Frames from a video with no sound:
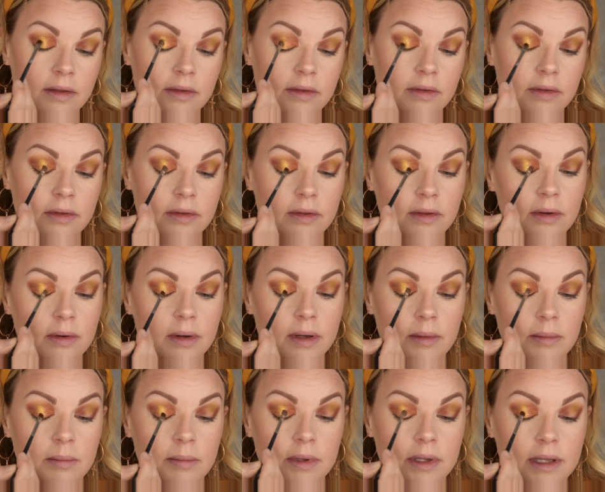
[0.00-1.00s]
So
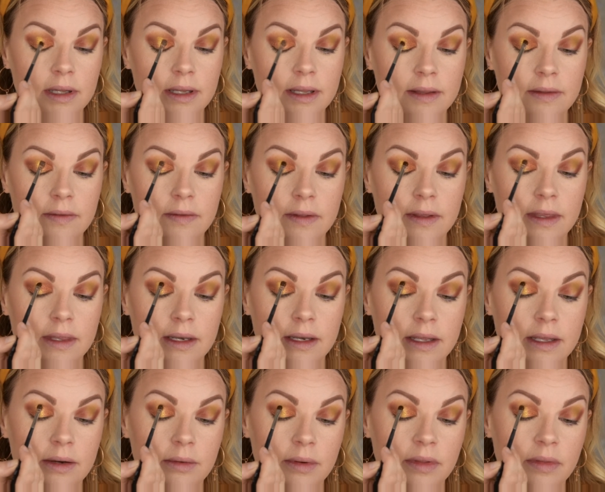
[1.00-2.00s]
I'm placing it
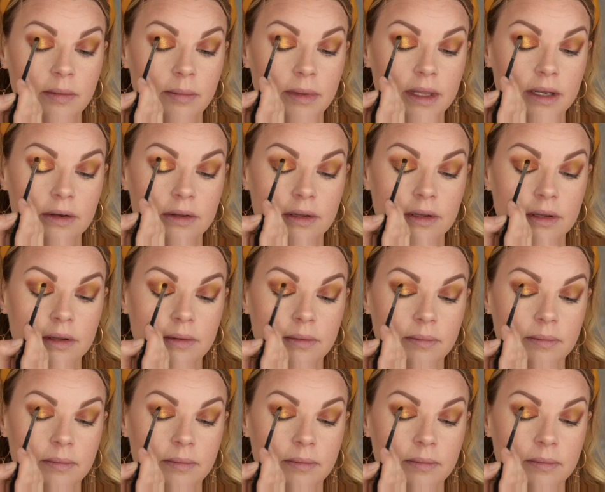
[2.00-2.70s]
here in the middle.